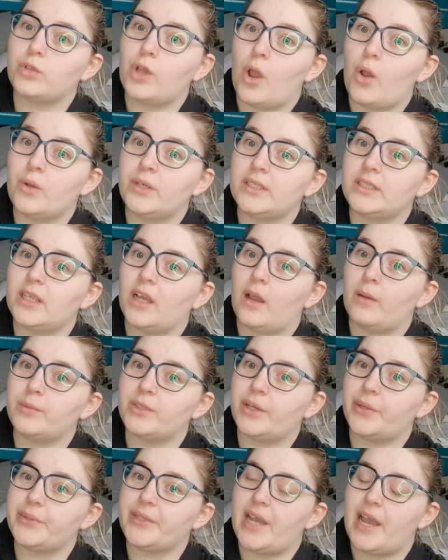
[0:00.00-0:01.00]
Only time
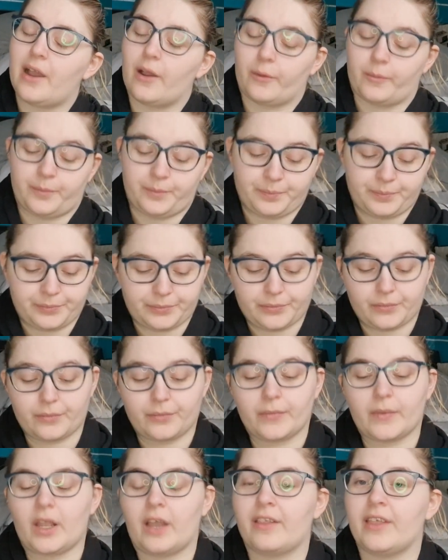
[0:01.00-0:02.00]
shall tell.
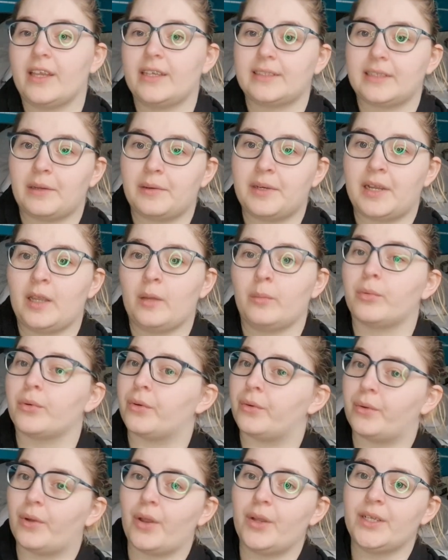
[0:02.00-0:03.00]
I think it's out in
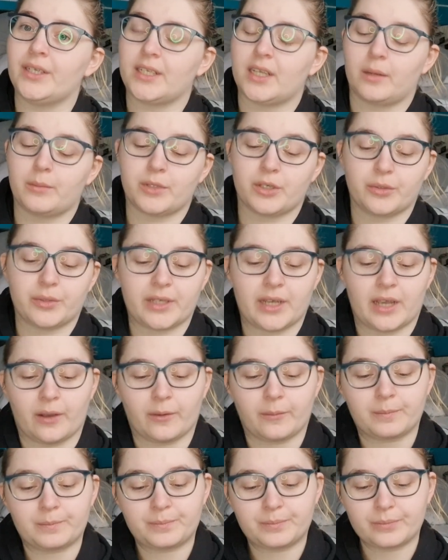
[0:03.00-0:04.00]
April. Only time shall
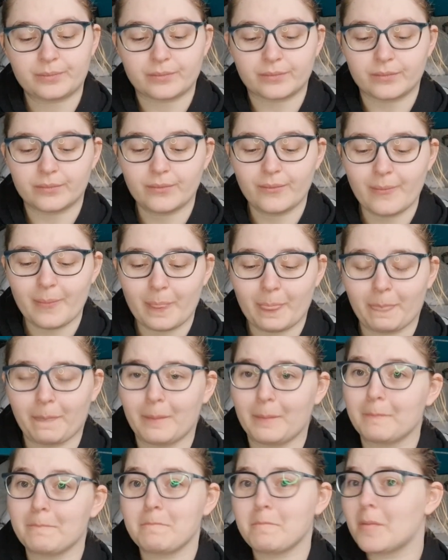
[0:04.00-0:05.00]
tell.
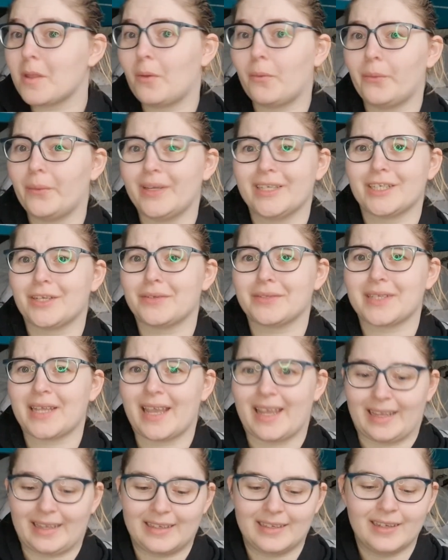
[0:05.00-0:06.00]
We shall
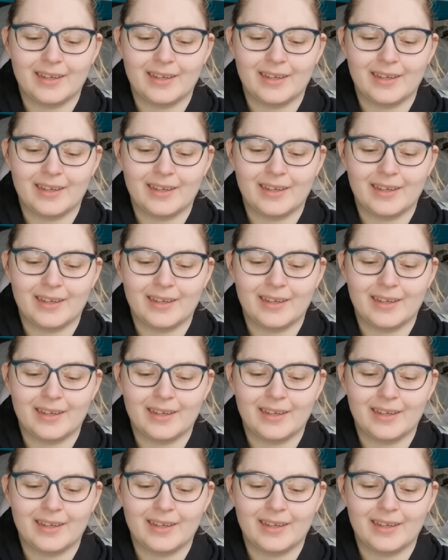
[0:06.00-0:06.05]
see.